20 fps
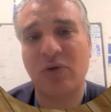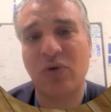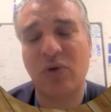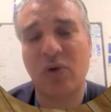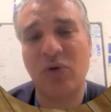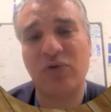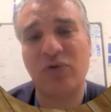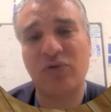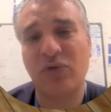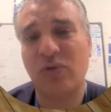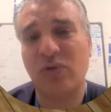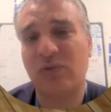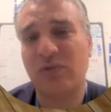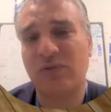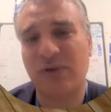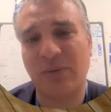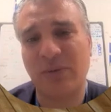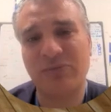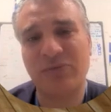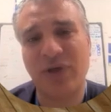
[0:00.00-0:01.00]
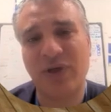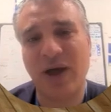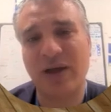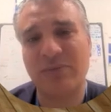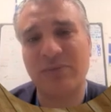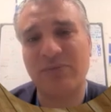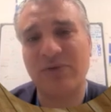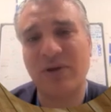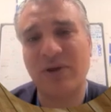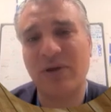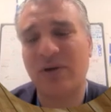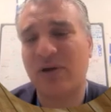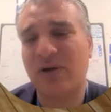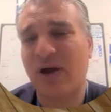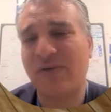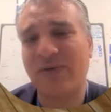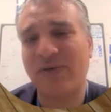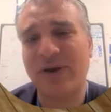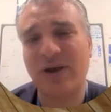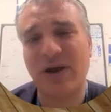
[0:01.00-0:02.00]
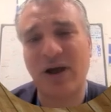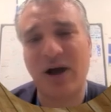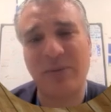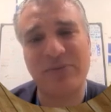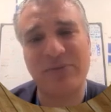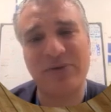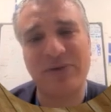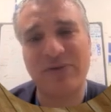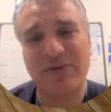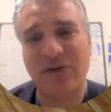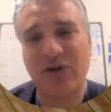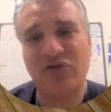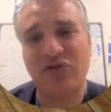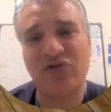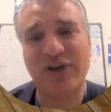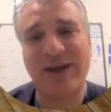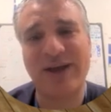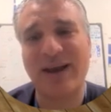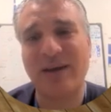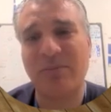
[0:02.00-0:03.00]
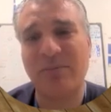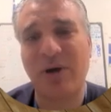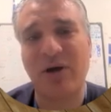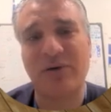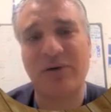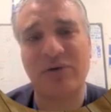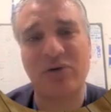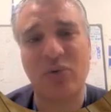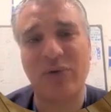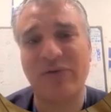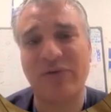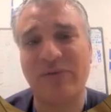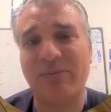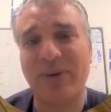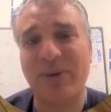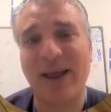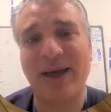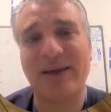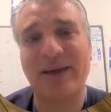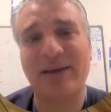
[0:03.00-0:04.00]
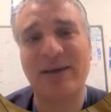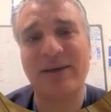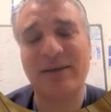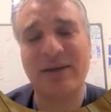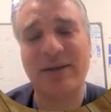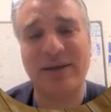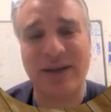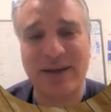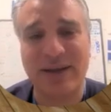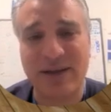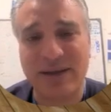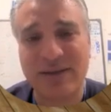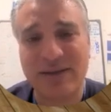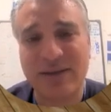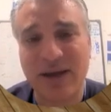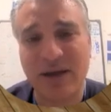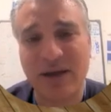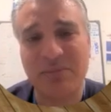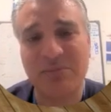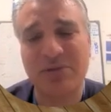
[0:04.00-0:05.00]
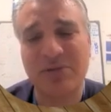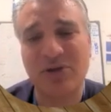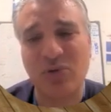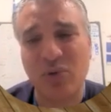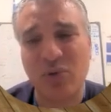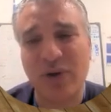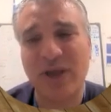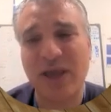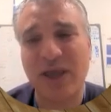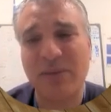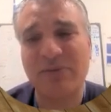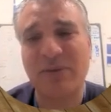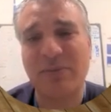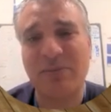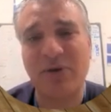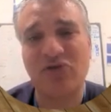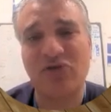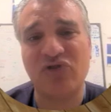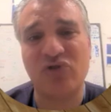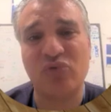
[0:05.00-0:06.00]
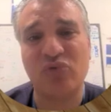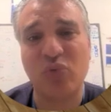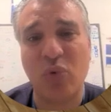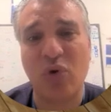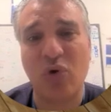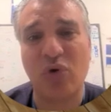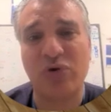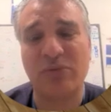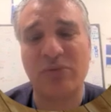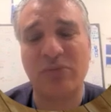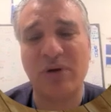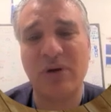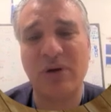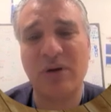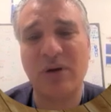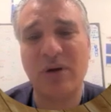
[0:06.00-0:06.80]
Also, sometimes covering up the surgical mark with blanket in an attempt to keep the patient warm,